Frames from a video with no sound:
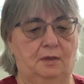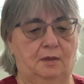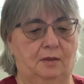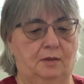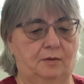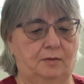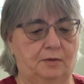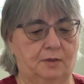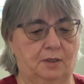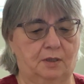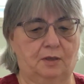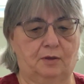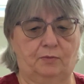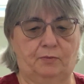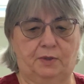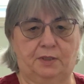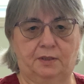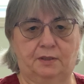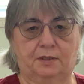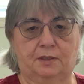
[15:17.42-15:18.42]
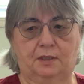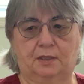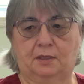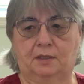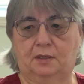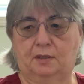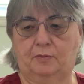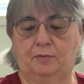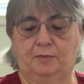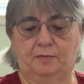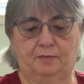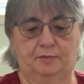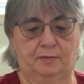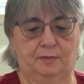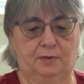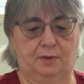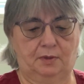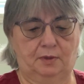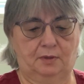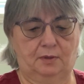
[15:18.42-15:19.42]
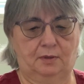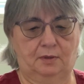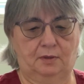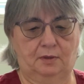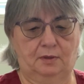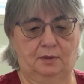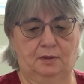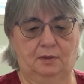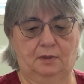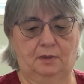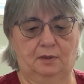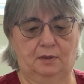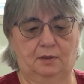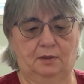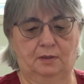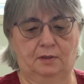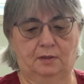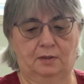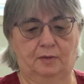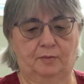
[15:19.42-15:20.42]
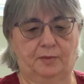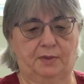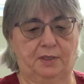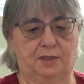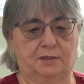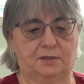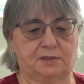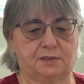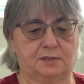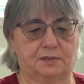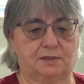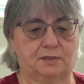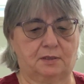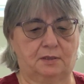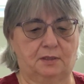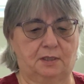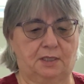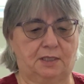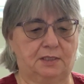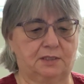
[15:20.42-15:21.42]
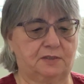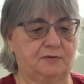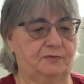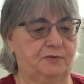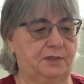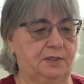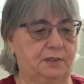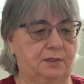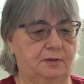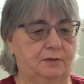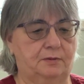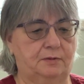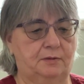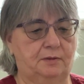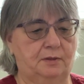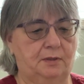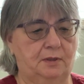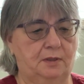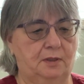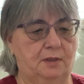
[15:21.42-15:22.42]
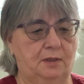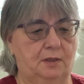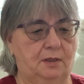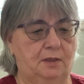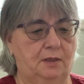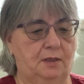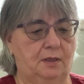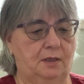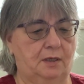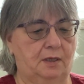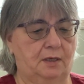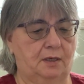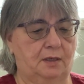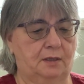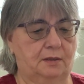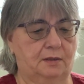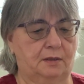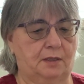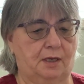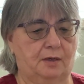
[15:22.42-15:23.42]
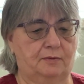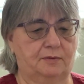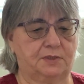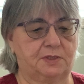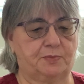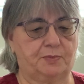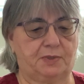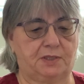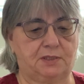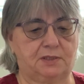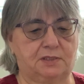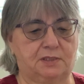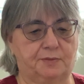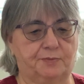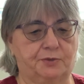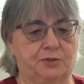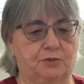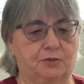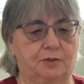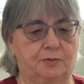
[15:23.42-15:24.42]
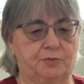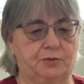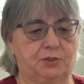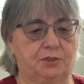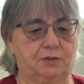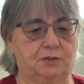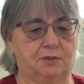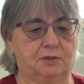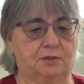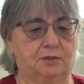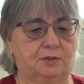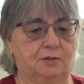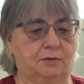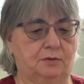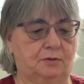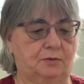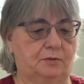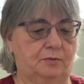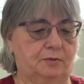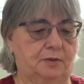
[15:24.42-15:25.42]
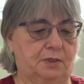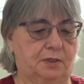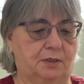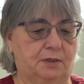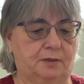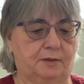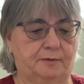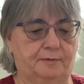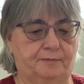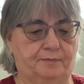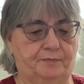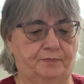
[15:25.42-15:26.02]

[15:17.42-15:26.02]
I only got one thing in the mail since our last video, and that was my subscription to